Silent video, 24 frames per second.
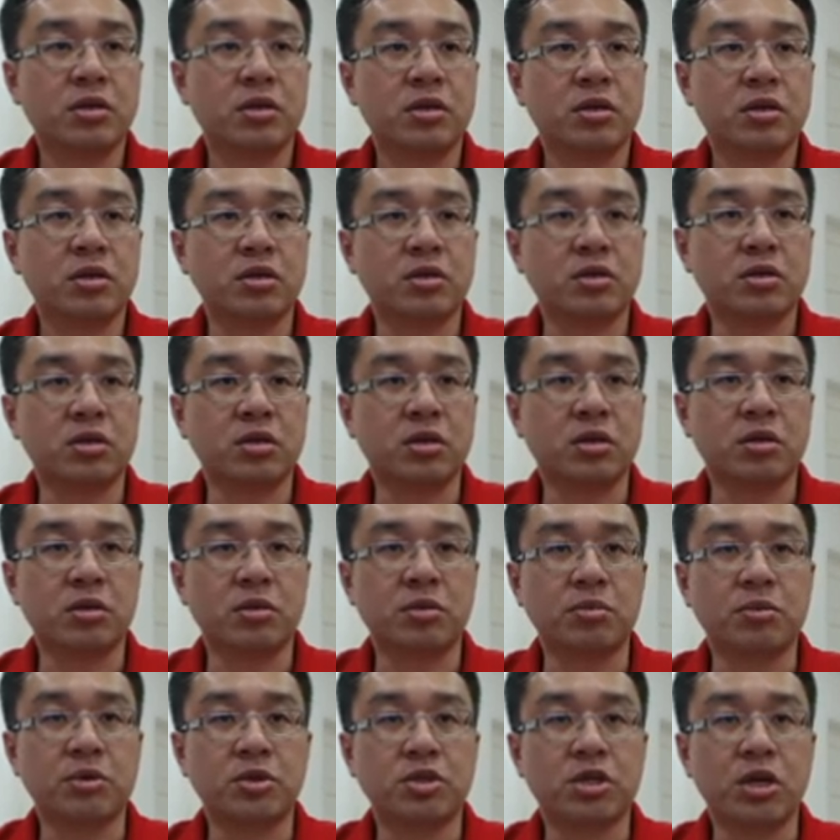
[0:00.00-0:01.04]
So
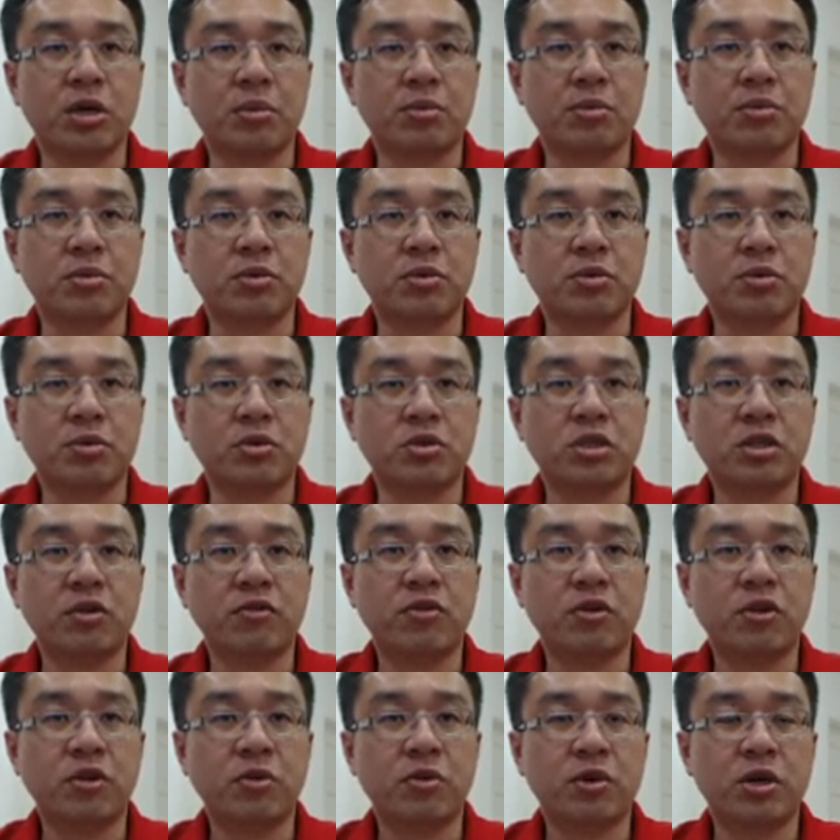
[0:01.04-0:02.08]
bishop to
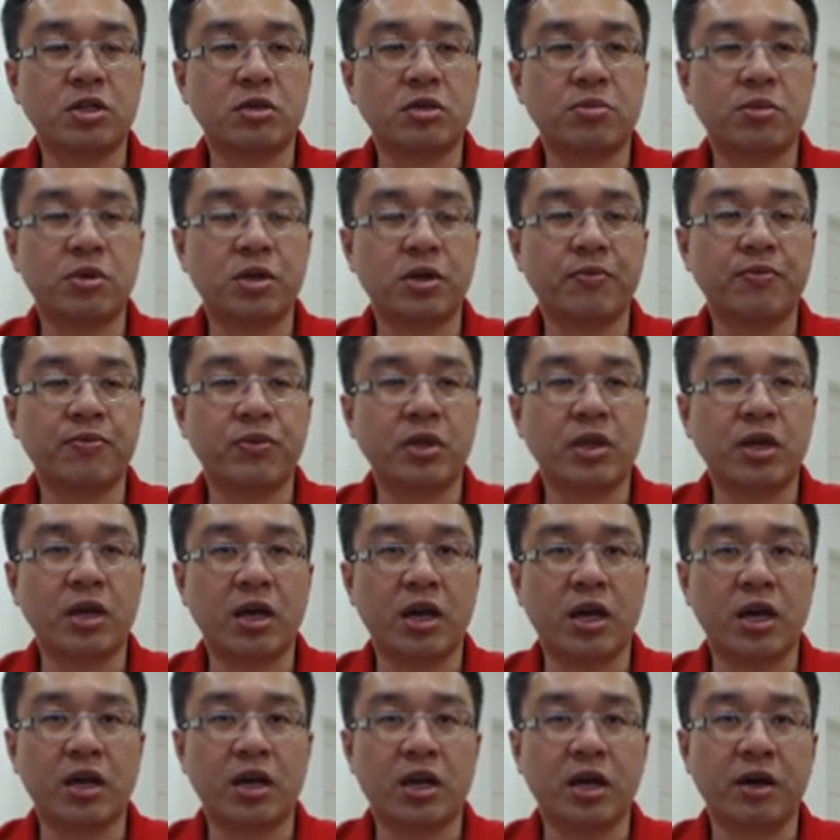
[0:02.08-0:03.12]
g4 was played,
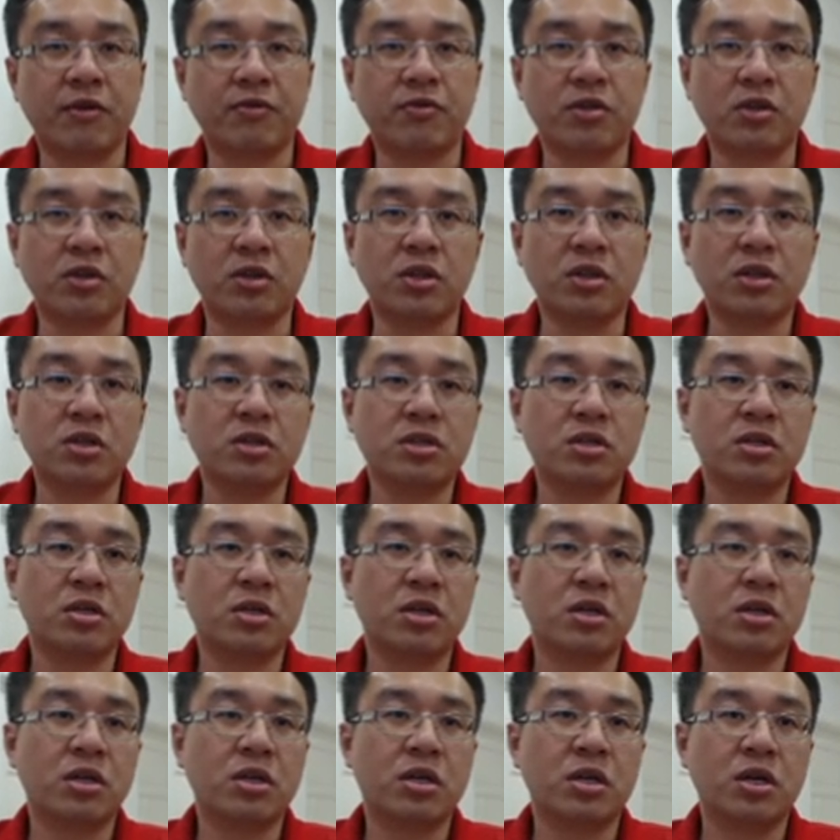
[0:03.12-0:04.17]
and after this
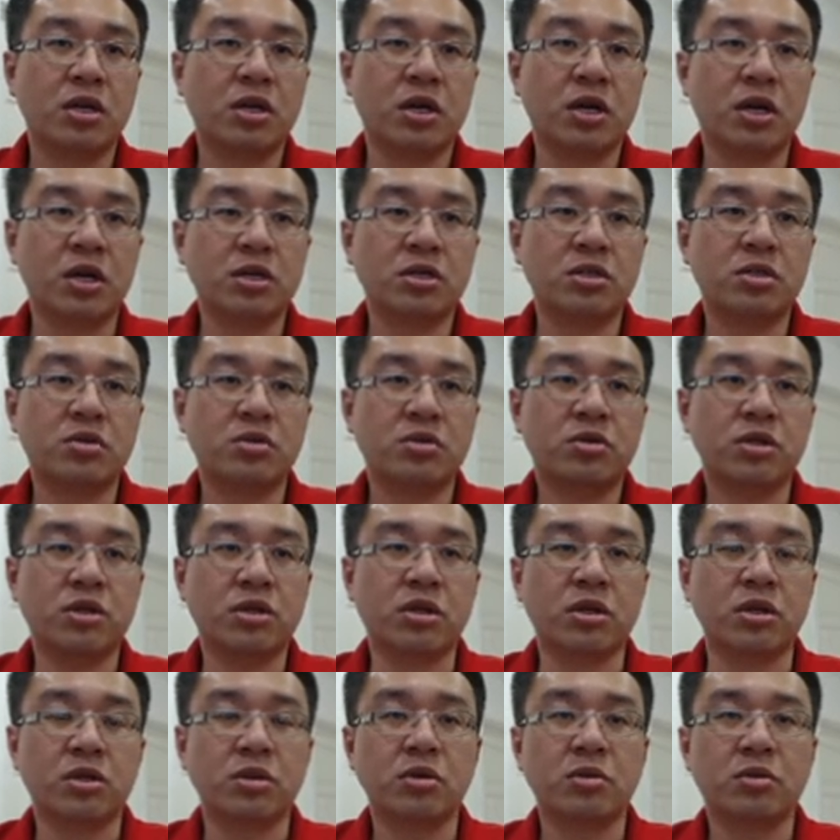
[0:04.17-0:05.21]

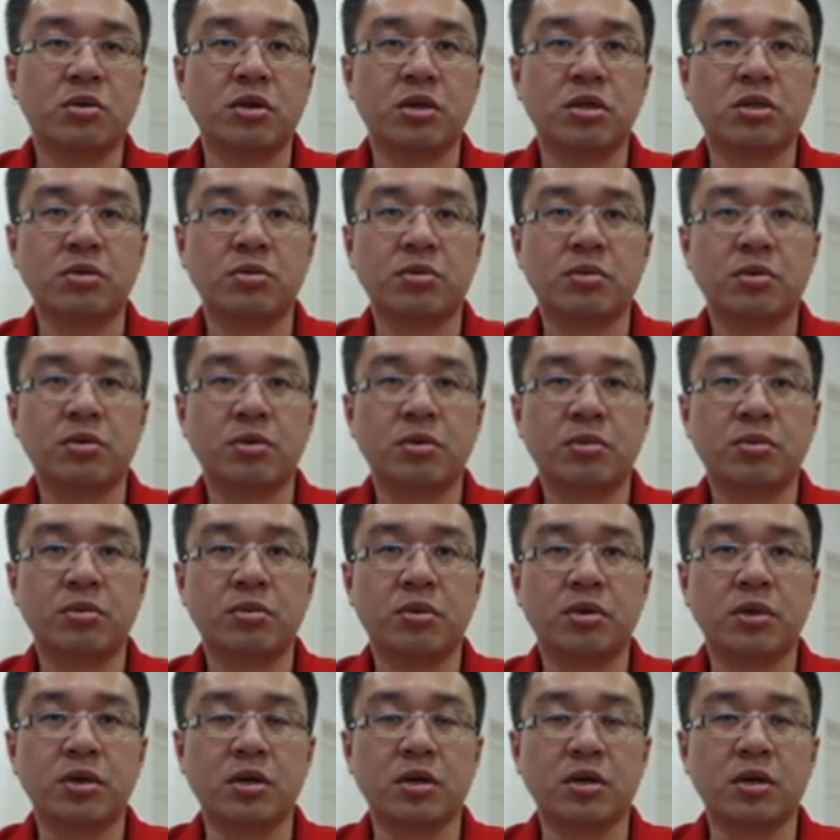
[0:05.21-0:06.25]
h3 was
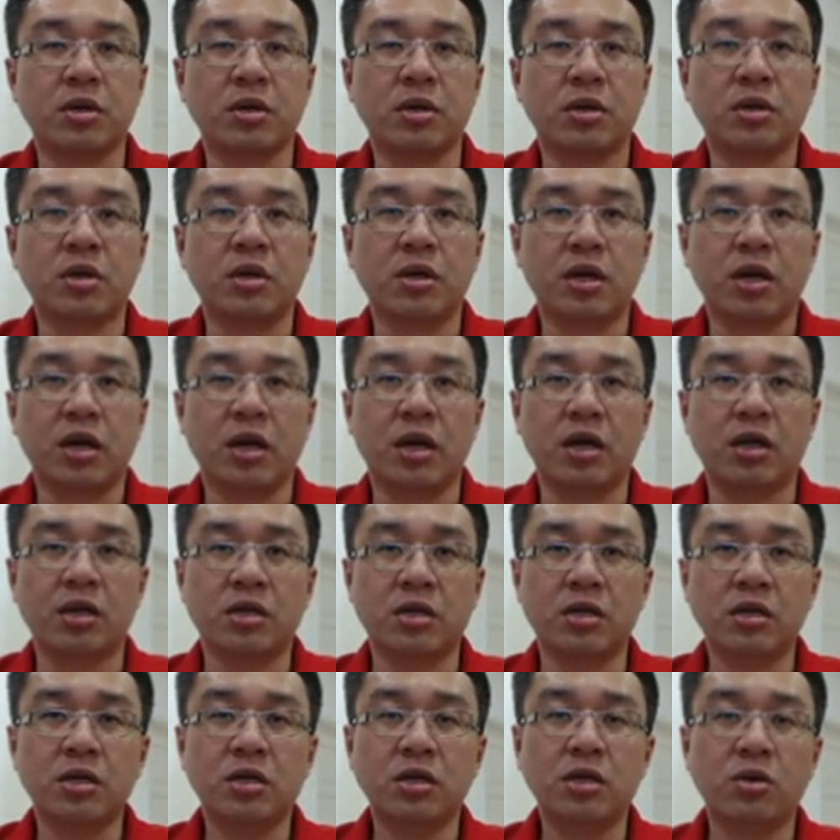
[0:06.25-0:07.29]
played, and
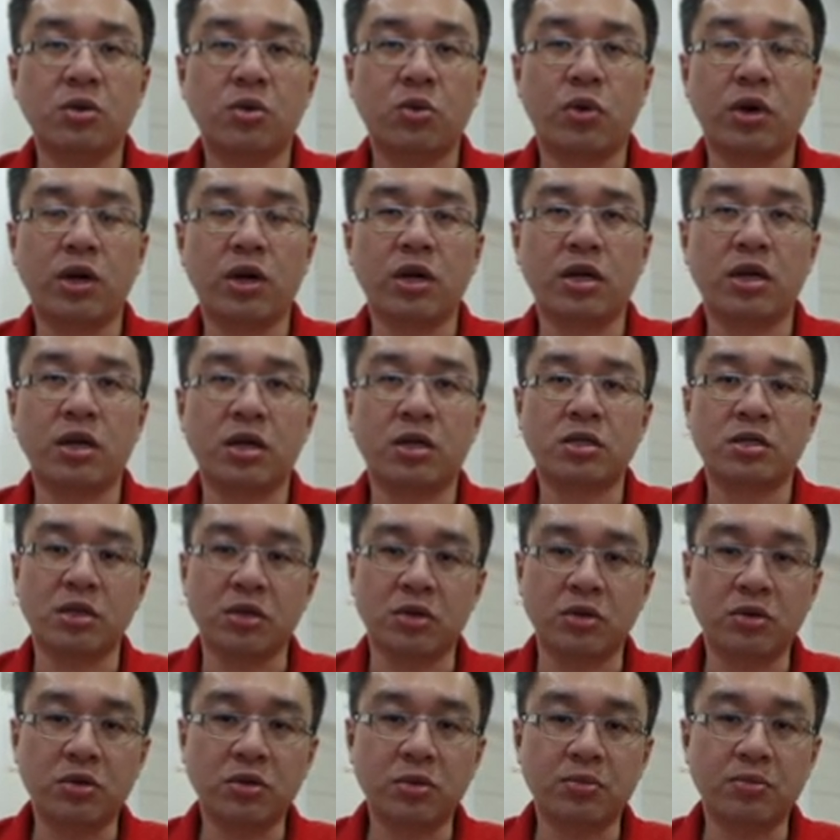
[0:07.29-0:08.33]
here white has a
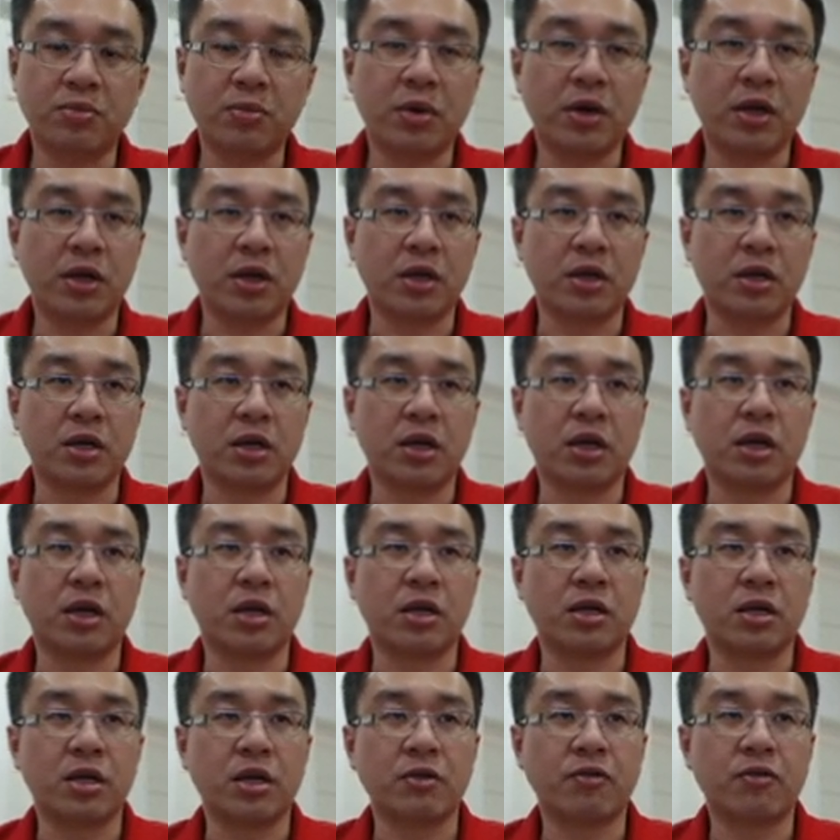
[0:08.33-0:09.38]
good play, and
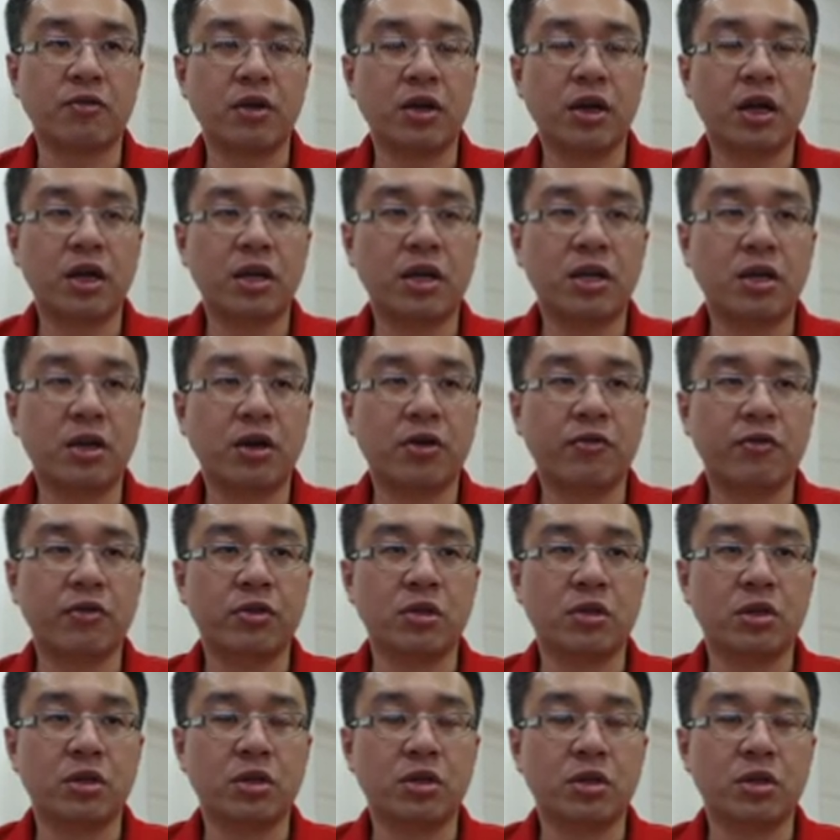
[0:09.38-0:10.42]
if any of
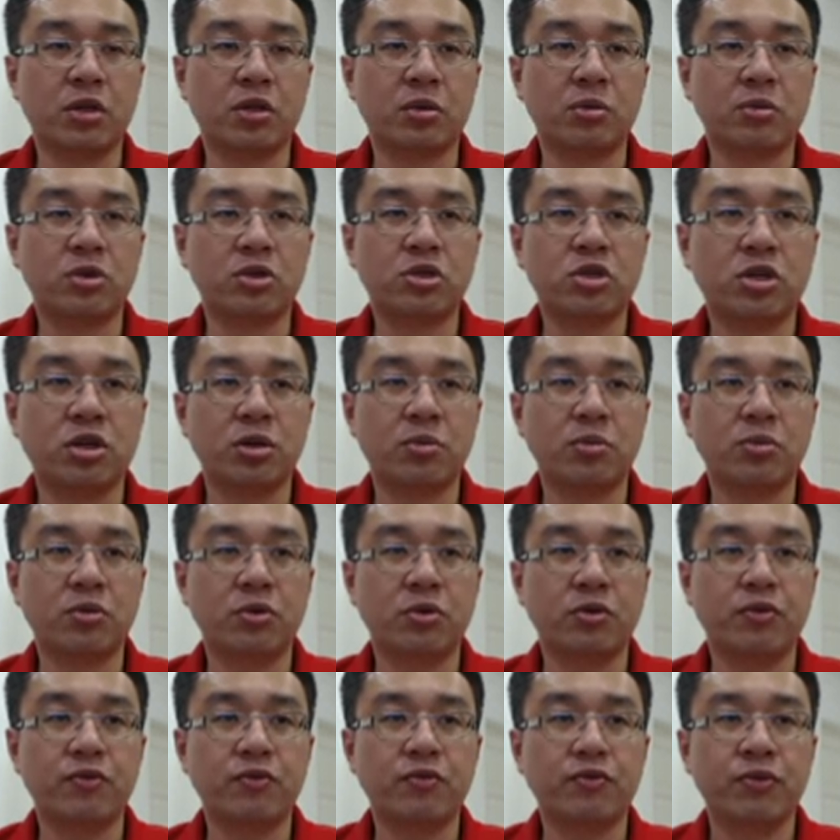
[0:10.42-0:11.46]
the bishop move
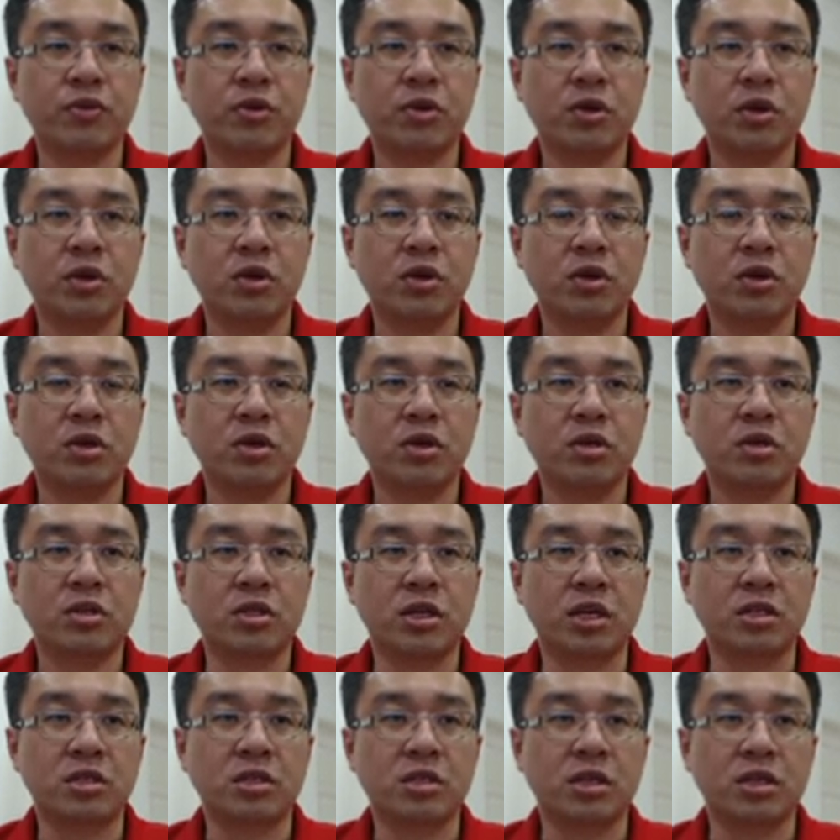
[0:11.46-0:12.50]

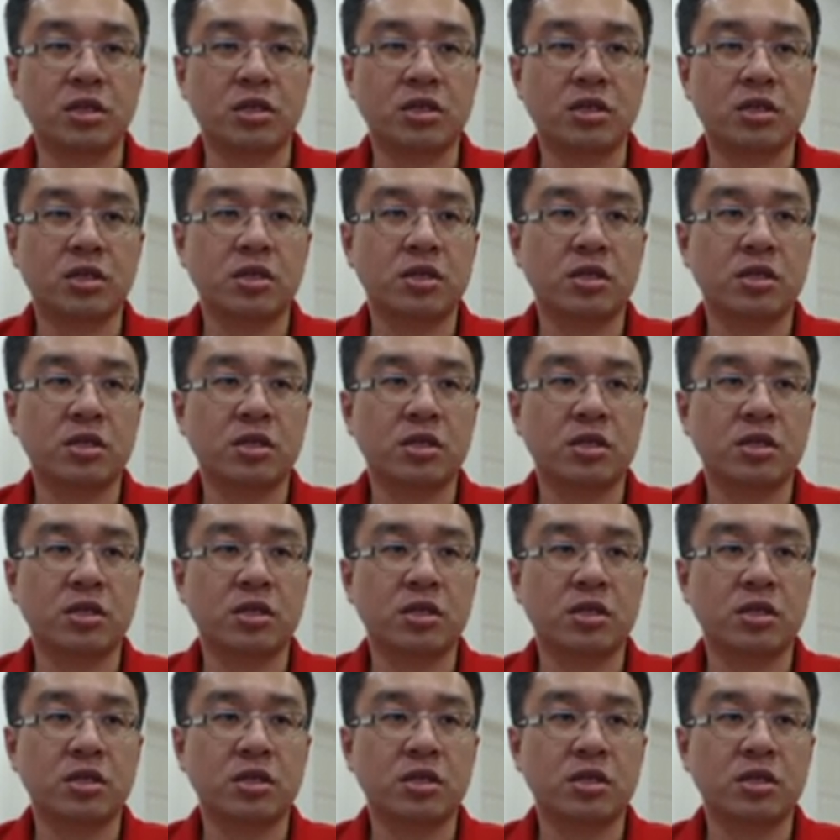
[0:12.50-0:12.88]
such as